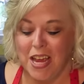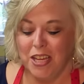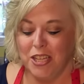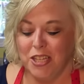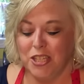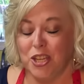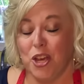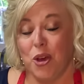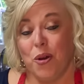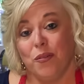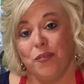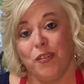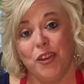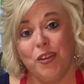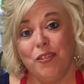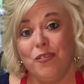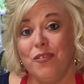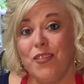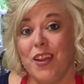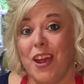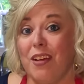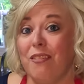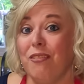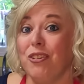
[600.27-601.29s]
So if you've
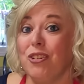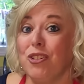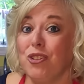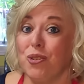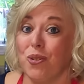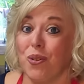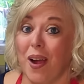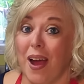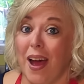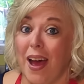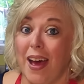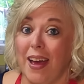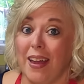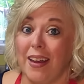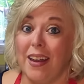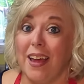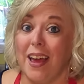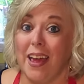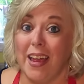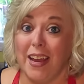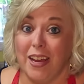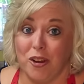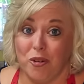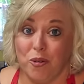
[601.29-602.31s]
never tried
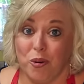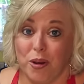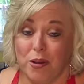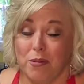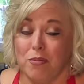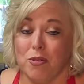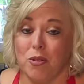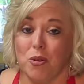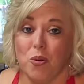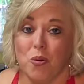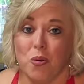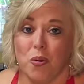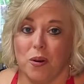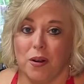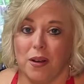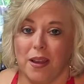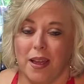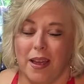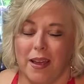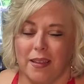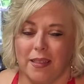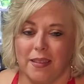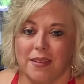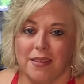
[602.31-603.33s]
a creamed corn
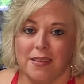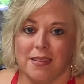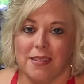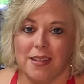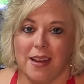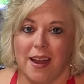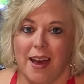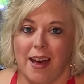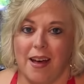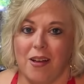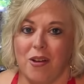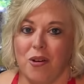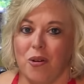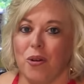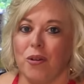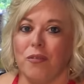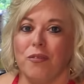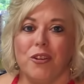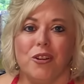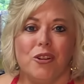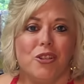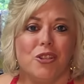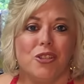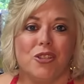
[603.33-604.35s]
like this style, or if
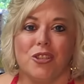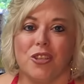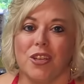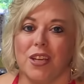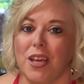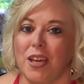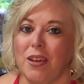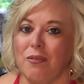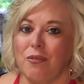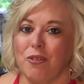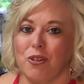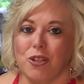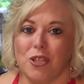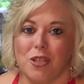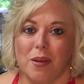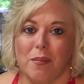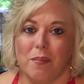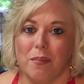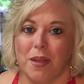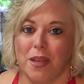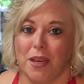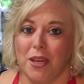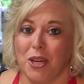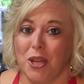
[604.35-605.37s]
you're just looking for
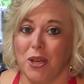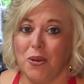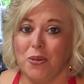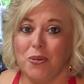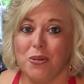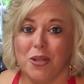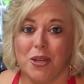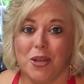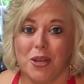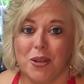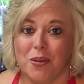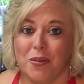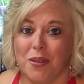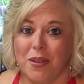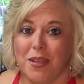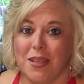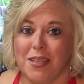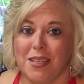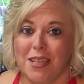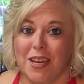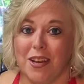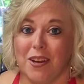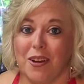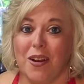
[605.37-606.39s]
something new to do
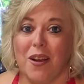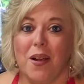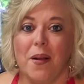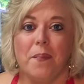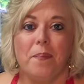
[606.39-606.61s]
this year,